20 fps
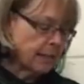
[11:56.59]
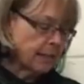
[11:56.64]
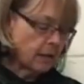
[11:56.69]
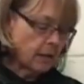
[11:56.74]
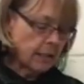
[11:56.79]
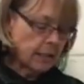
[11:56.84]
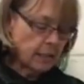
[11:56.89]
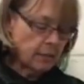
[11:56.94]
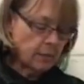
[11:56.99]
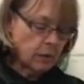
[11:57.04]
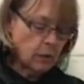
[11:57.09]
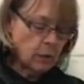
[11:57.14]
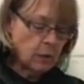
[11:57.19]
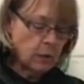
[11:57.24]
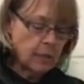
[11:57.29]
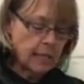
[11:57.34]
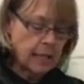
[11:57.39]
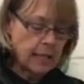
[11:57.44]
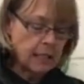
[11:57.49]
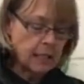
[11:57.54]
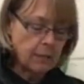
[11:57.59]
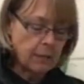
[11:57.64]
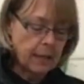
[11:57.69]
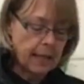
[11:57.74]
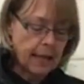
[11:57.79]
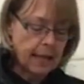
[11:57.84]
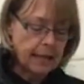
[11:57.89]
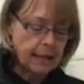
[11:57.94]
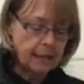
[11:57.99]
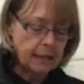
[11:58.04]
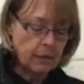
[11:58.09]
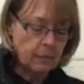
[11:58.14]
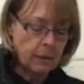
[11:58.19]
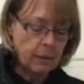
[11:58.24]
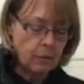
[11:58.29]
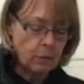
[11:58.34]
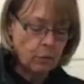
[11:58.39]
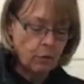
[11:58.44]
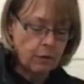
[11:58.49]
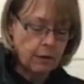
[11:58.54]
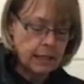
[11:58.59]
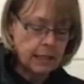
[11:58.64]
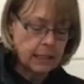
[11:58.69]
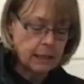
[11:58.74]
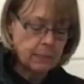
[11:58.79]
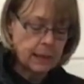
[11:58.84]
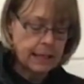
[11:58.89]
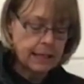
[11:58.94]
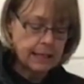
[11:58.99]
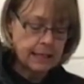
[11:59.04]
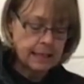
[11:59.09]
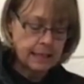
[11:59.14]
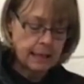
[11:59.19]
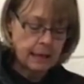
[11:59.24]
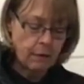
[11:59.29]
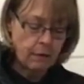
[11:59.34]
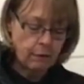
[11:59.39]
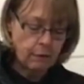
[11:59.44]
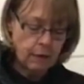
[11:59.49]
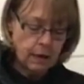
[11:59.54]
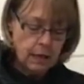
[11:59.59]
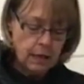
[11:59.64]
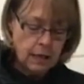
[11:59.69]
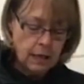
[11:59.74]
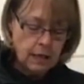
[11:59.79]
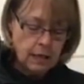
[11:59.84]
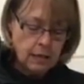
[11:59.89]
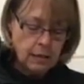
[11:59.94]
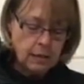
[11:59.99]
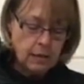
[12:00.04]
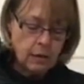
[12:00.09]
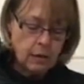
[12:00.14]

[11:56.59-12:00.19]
and red items do tend to be that little bit more expensive.